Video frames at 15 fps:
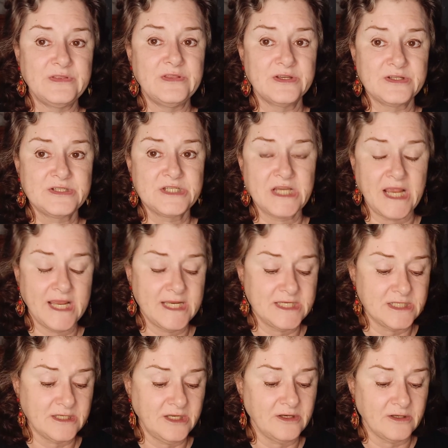the
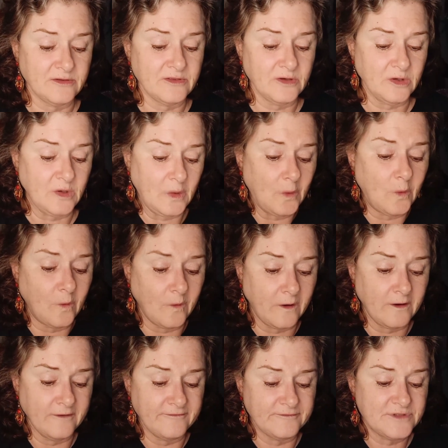chain, you know, the lore
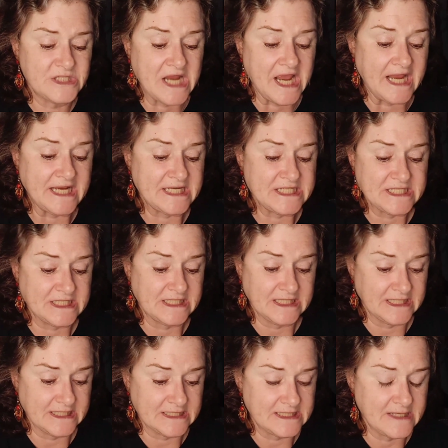of
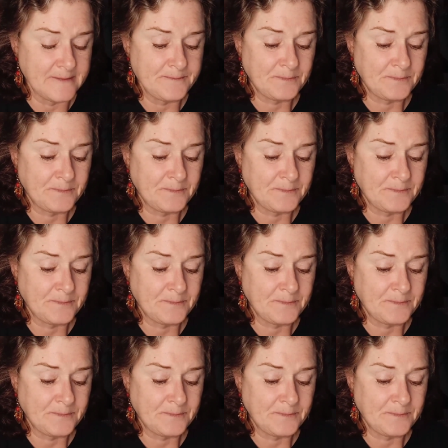changelings.